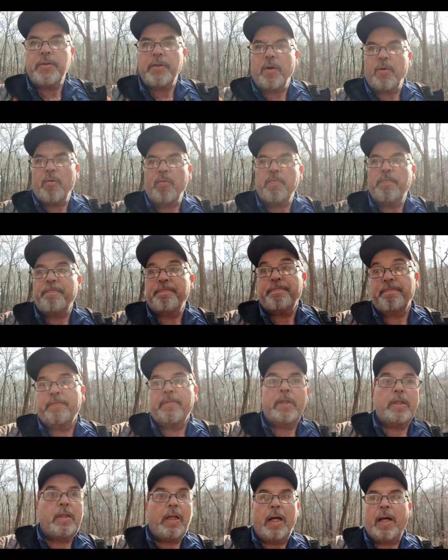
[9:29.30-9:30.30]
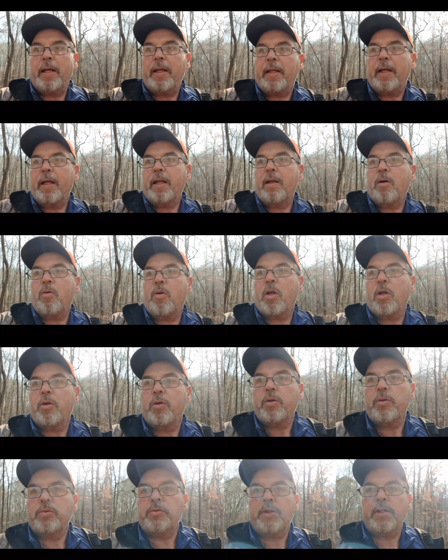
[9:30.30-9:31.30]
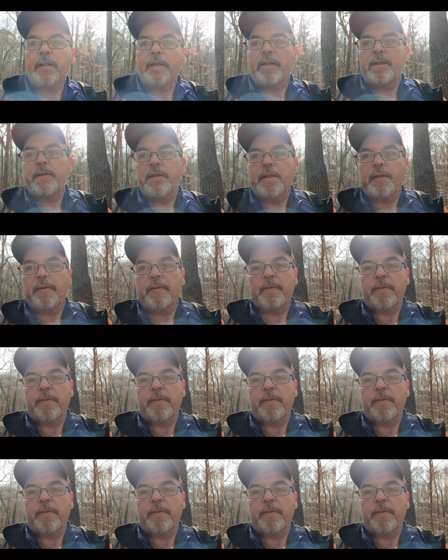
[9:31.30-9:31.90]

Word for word: so I ain't got no clue whose it is.